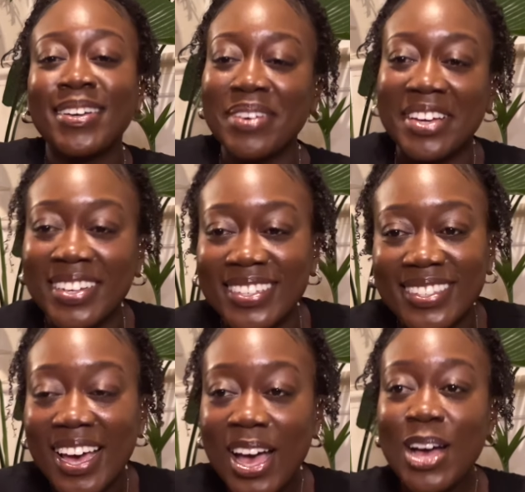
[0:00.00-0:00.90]
because
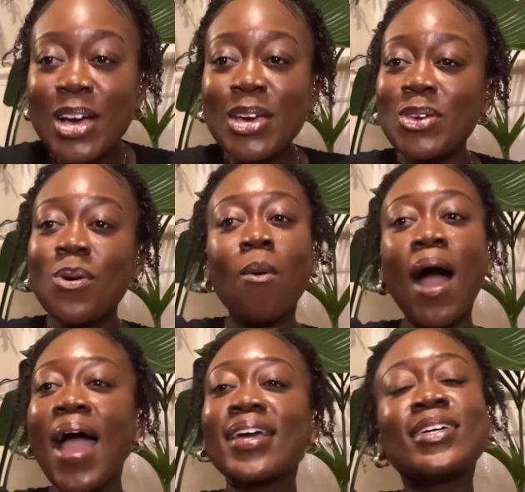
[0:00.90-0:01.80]
you are
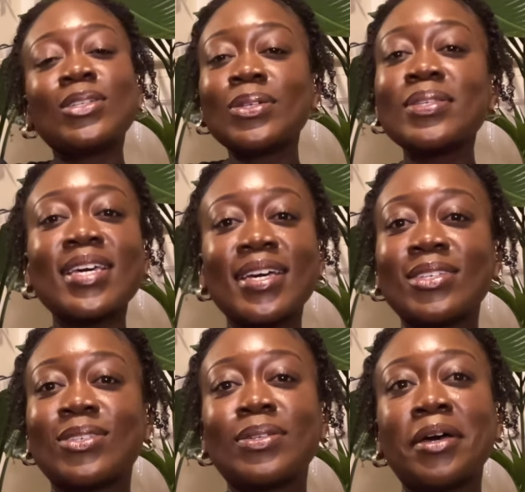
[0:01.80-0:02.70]
why I can do
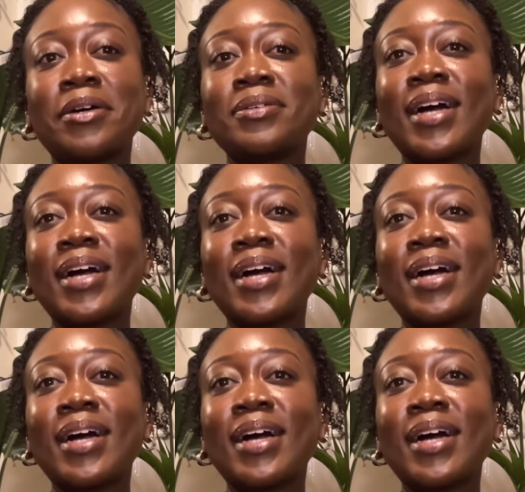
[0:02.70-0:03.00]
things, you know?